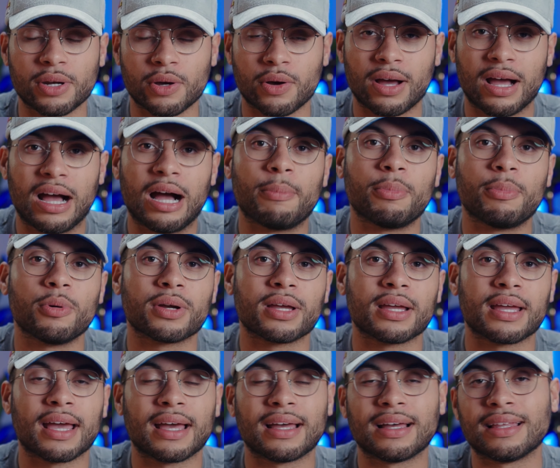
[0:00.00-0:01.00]
know how Apple can
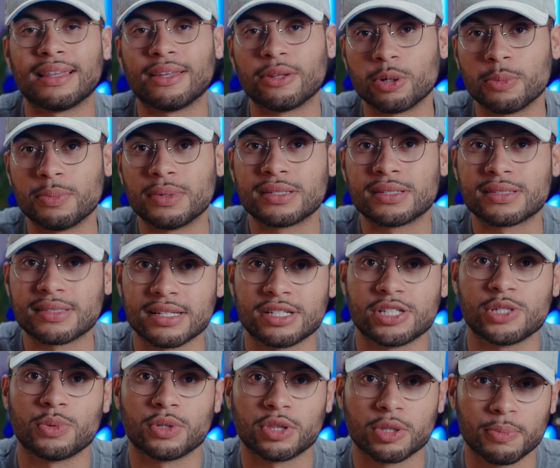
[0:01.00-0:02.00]
get a little bit
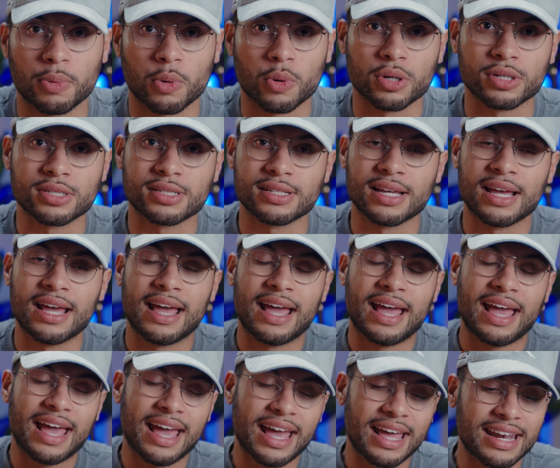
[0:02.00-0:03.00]
stingy with the ports.
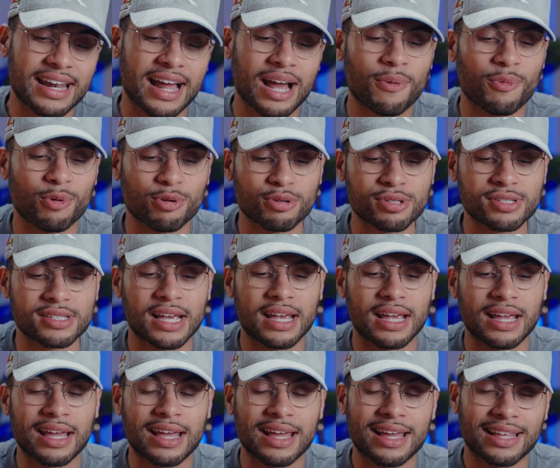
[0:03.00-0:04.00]
And I will
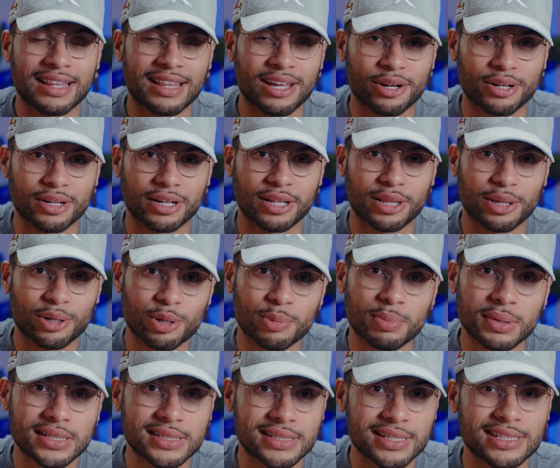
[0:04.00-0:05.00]
say they're a little
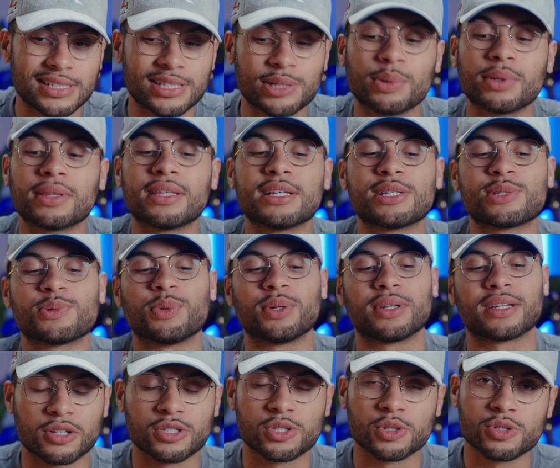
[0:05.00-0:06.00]
bit stingy with this one
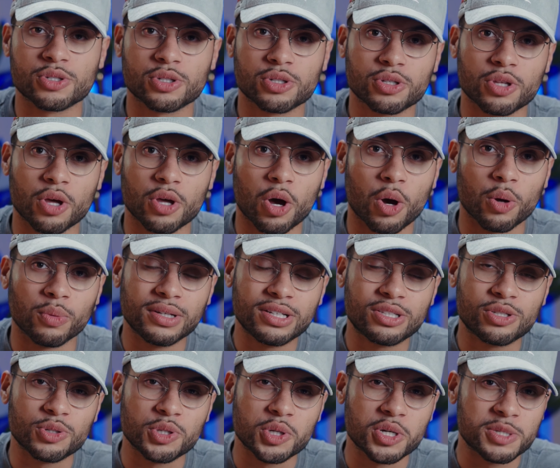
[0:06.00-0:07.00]
because those are the only
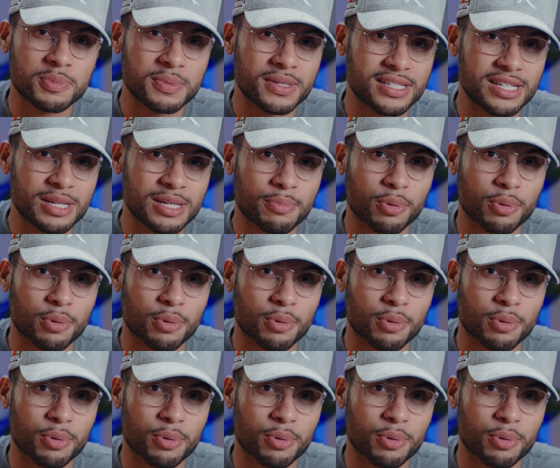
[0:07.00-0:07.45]
2 USB-C